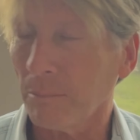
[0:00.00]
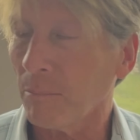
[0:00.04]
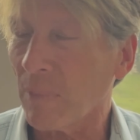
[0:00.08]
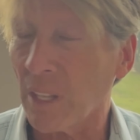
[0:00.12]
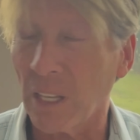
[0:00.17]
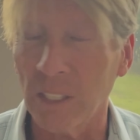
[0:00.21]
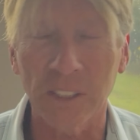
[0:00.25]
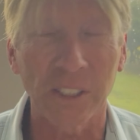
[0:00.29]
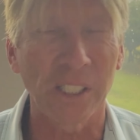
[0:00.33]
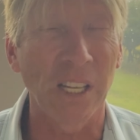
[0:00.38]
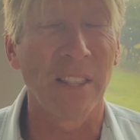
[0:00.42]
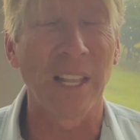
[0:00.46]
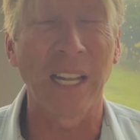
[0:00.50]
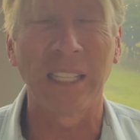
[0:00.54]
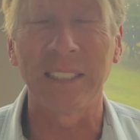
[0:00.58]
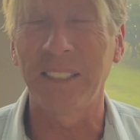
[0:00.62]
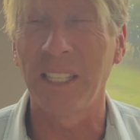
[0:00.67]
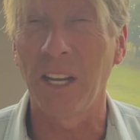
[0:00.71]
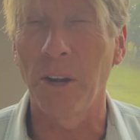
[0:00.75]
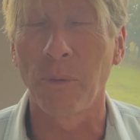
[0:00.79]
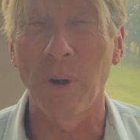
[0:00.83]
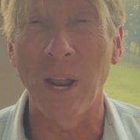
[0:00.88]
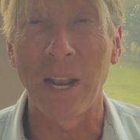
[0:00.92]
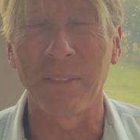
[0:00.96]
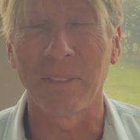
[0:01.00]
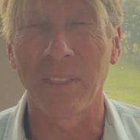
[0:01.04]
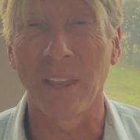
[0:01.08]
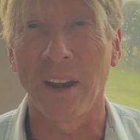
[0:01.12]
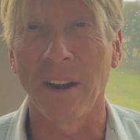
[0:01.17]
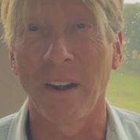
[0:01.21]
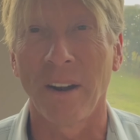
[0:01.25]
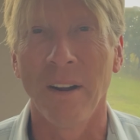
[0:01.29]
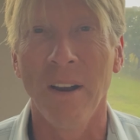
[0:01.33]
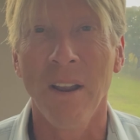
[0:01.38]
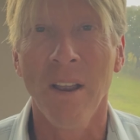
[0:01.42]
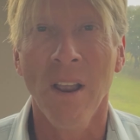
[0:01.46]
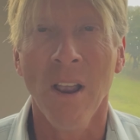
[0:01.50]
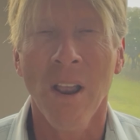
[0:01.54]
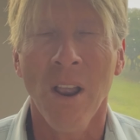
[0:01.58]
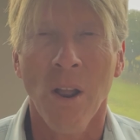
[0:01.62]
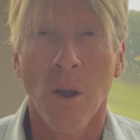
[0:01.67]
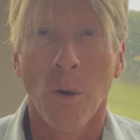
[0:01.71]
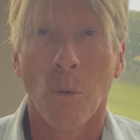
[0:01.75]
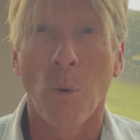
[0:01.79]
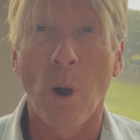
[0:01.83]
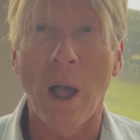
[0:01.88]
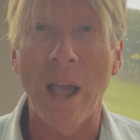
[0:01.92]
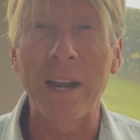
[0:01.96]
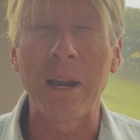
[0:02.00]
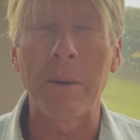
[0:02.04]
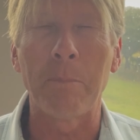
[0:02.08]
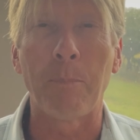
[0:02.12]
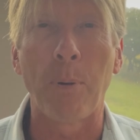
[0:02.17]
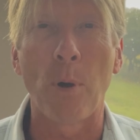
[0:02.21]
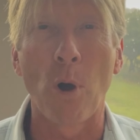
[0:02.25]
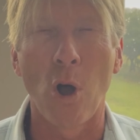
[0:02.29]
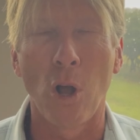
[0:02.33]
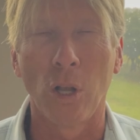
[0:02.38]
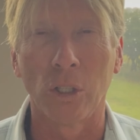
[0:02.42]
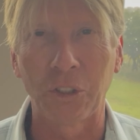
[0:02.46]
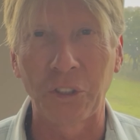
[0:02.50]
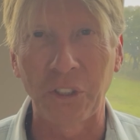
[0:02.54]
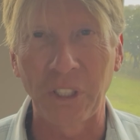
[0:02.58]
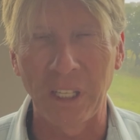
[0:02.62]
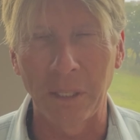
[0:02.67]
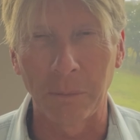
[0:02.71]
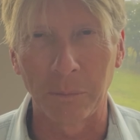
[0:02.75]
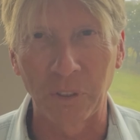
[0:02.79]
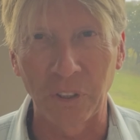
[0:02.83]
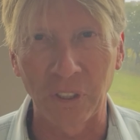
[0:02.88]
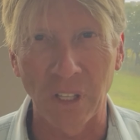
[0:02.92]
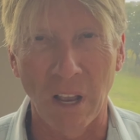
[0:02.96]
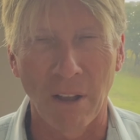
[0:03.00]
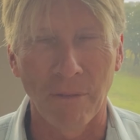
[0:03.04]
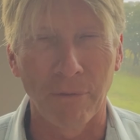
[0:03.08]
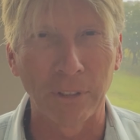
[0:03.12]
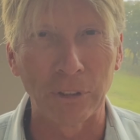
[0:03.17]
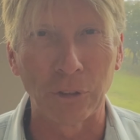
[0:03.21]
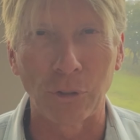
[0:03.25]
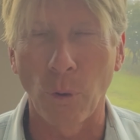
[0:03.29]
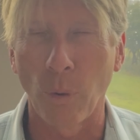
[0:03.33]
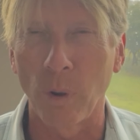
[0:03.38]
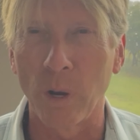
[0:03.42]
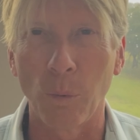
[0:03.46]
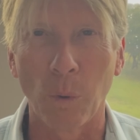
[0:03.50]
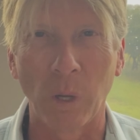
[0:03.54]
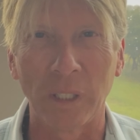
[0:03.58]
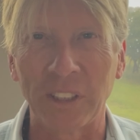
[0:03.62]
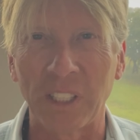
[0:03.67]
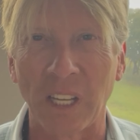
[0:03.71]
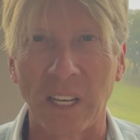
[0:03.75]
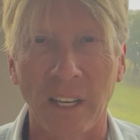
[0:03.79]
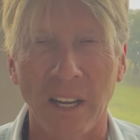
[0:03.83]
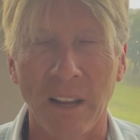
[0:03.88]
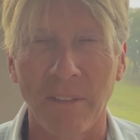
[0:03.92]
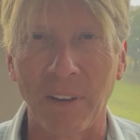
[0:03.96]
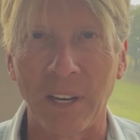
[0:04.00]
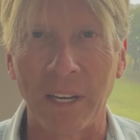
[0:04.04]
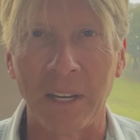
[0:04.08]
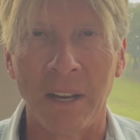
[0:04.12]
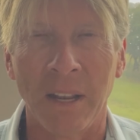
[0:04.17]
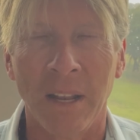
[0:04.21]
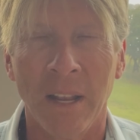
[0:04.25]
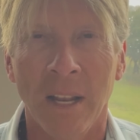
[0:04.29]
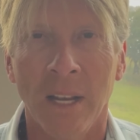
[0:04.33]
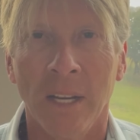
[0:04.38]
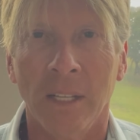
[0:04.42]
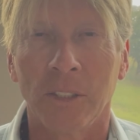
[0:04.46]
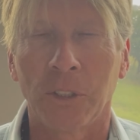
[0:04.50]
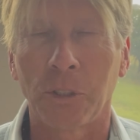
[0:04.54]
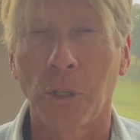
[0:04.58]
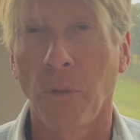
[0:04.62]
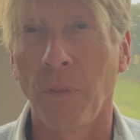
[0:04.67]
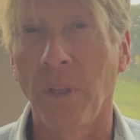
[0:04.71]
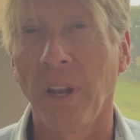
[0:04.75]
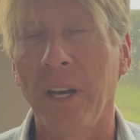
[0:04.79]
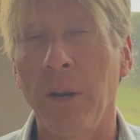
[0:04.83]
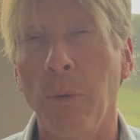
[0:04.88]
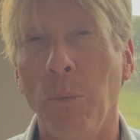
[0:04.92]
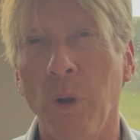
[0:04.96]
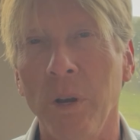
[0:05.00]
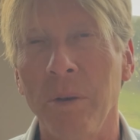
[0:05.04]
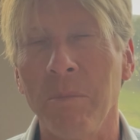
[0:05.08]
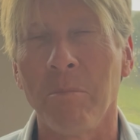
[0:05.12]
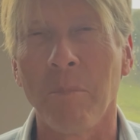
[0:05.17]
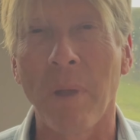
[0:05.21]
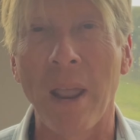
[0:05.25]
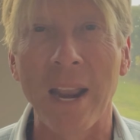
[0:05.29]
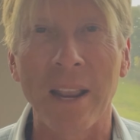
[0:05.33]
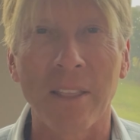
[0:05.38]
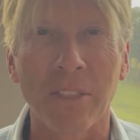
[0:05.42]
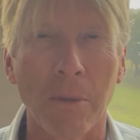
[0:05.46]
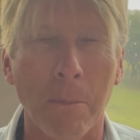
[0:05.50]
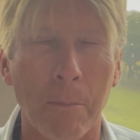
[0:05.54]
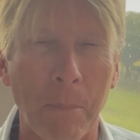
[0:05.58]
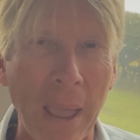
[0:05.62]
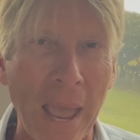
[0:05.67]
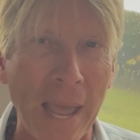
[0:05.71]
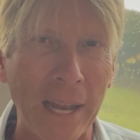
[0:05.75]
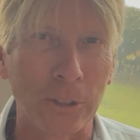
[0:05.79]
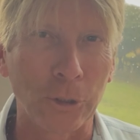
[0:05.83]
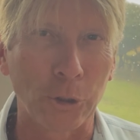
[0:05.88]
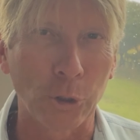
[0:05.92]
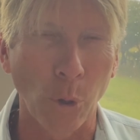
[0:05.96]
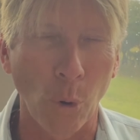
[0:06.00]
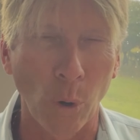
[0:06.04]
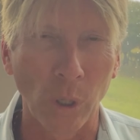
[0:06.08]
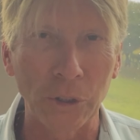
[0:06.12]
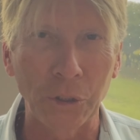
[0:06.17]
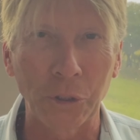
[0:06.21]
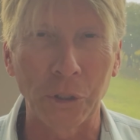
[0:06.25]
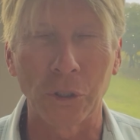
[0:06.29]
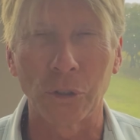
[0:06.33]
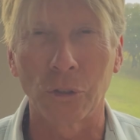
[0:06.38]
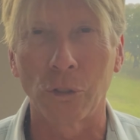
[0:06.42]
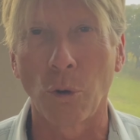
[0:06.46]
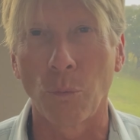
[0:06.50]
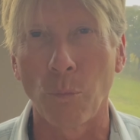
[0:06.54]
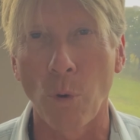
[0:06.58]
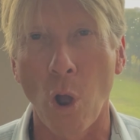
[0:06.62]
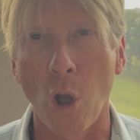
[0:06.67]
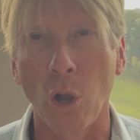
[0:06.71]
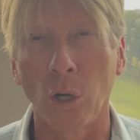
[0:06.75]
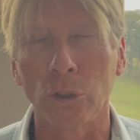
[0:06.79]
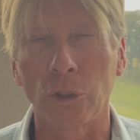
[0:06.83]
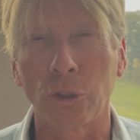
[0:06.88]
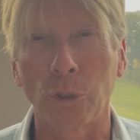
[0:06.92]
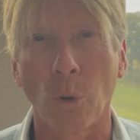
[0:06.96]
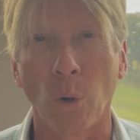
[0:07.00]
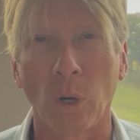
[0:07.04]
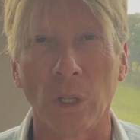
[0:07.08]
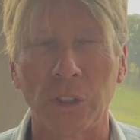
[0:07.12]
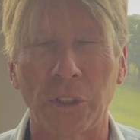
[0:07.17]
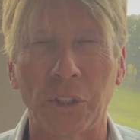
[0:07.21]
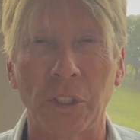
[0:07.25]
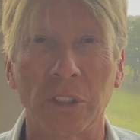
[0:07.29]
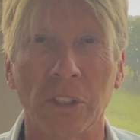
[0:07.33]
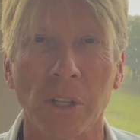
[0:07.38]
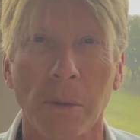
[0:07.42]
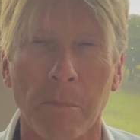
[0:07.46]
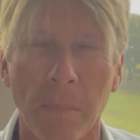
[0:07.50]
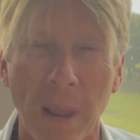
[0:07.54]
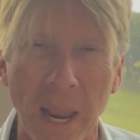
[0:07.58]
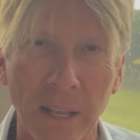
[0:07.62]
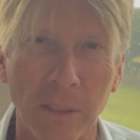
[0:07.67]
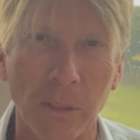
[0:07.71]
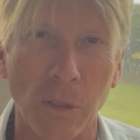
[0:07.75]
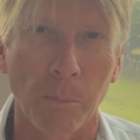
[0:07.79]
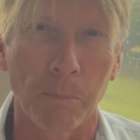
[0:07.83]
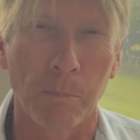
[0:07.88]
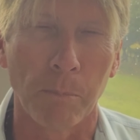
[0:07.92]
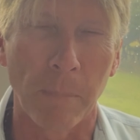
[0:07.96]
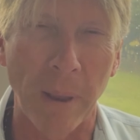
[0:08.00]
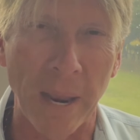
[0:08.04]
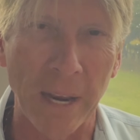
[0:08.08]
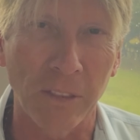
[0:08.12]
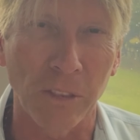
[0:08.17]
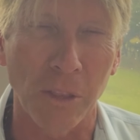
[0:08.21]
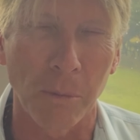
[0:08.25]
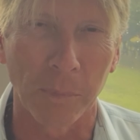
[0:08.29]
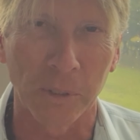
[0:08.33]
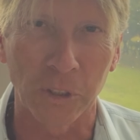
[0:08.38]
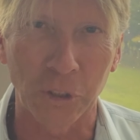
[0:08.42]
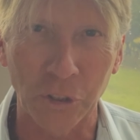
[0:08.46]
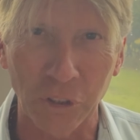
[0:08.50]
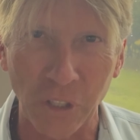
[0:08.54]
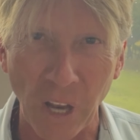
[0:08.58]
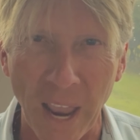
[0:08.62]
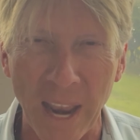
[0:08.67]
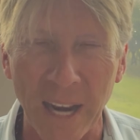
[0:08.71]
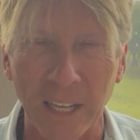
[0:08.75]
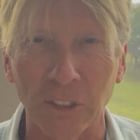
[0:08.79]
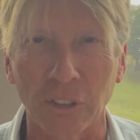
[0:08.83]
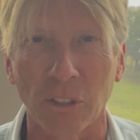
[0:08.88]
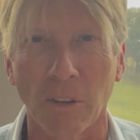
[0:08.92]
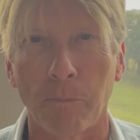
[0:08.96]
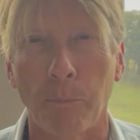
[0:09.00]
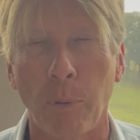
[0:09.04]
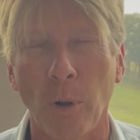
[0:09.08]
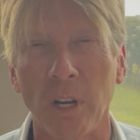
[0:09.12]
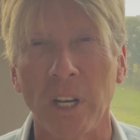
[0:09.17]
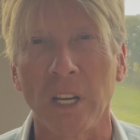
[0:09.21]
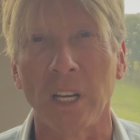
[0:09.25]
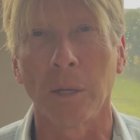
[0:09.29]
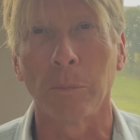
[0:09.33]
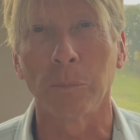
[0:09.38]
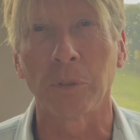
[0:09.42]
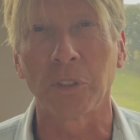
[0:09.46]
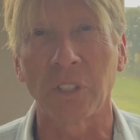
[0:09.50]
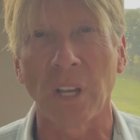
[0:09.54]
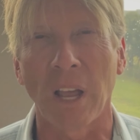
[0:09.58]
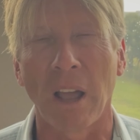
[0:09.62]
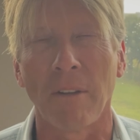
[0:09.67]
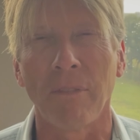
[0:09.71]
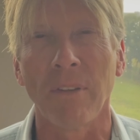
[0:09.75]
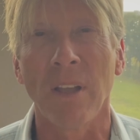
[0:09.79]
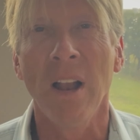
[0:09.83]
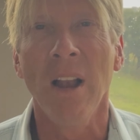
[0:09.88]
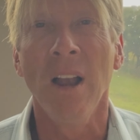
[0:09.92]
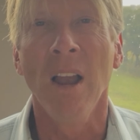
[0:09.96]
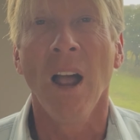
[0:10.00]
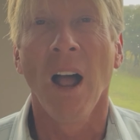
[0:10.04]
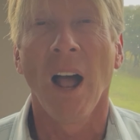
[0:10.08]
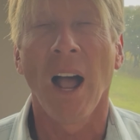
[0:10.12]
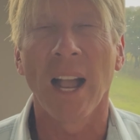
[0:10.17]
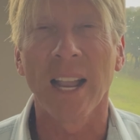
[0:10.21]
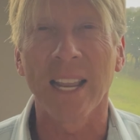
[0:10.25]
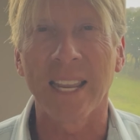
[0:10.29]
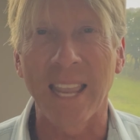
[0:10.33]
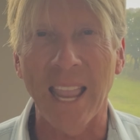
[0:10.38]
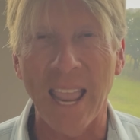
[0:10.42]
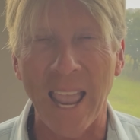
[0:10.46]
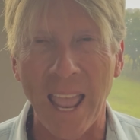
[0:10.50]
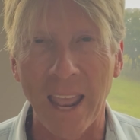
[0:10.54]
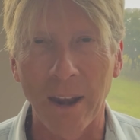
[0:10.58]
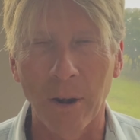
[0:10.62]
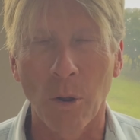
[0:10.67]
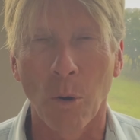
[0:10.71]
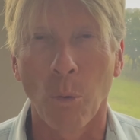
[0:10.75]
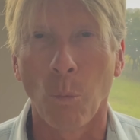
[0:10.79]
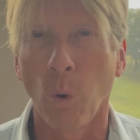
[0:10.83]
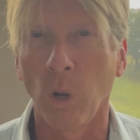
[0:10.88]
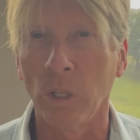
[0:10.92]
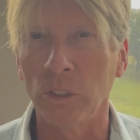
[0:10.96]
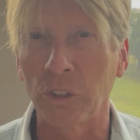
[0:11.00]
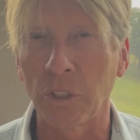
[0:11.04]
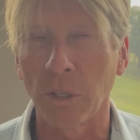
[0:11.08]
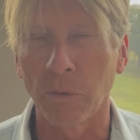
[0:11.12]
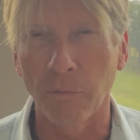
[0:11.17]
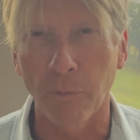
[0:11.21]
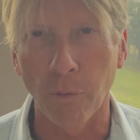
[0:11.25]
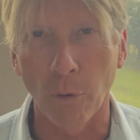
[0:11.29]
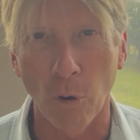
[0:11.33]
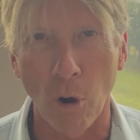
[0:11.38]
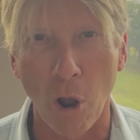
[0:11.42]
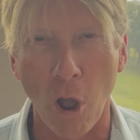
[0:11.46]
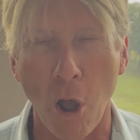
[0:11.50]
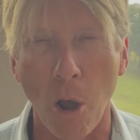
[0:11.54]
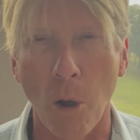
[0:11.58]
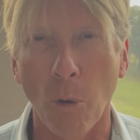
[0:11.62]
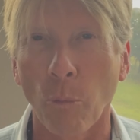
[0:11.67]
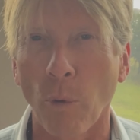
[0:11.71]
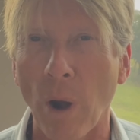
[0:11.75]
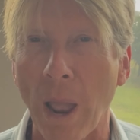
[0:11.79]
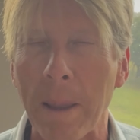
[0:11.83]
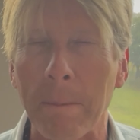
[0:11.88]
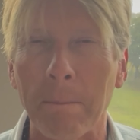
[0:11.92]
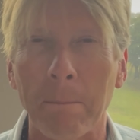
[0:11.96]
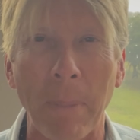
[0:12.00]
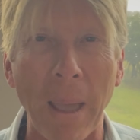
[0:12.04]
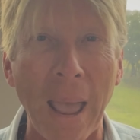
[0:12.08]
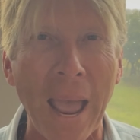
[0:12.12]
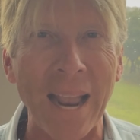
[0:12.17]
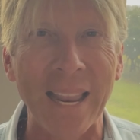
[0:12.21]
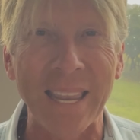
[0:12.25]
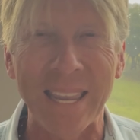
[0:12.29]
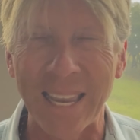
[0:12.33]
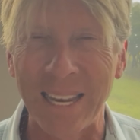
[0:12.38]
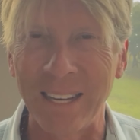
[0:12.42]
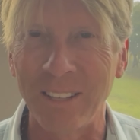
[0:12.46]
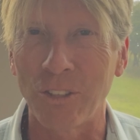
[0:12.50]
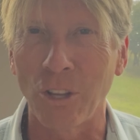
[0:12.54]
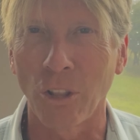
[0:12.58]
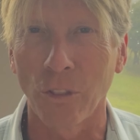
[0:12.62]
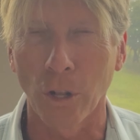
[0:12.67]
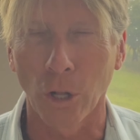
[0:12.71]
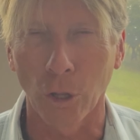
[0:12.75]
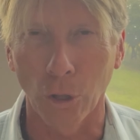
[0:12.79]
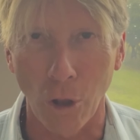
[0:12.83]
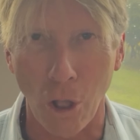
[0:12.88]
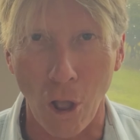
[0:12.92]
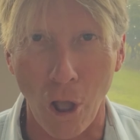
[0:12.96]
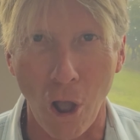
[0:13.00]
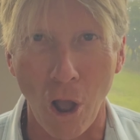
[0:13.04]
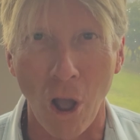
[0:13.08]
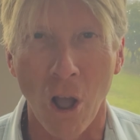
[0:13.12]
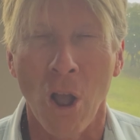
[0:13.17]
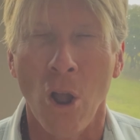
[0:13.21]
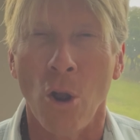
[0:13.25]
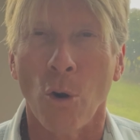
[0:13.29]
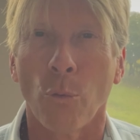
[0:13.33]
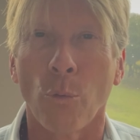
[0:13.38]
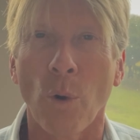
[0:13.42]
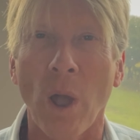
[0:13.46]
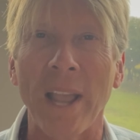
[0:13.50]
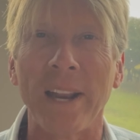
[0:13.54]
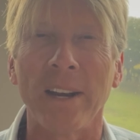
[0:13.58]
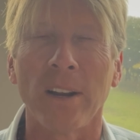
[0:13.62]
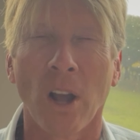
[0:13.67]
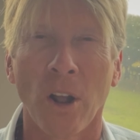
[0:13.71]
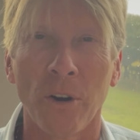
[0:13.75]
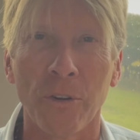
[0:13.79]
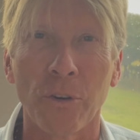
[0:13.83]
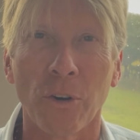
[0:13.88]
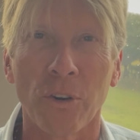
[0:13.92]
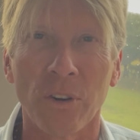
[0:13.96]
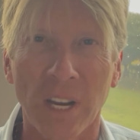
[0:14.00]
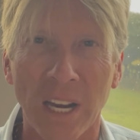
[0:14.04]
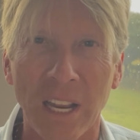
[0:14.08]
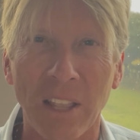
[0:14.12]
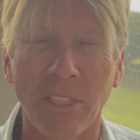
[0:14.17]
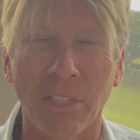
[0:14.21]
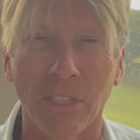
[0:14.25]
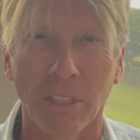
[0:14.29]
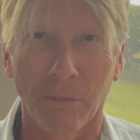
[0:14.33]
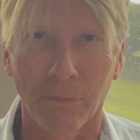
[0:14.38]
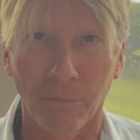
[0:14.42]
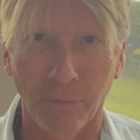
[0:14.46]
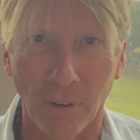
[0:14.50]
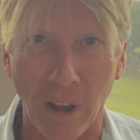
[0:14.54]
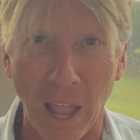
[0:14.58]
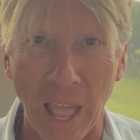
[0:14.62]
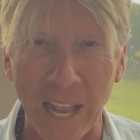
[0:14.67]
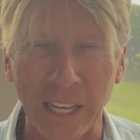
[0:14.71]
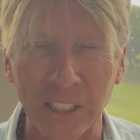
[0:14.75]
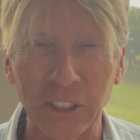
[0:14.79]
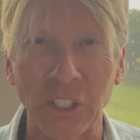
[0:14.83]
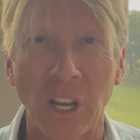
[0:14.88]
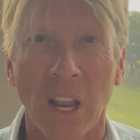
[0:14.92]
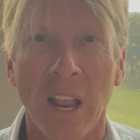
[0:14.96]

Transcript: See that's it right there. Why did Paul see himself as though he wasn't living? So that he wouldn't make the bad choices, the wrong choices, and make the, make the mistakes of putting himself again, once and for all, right back into the law, right underneath the flesh,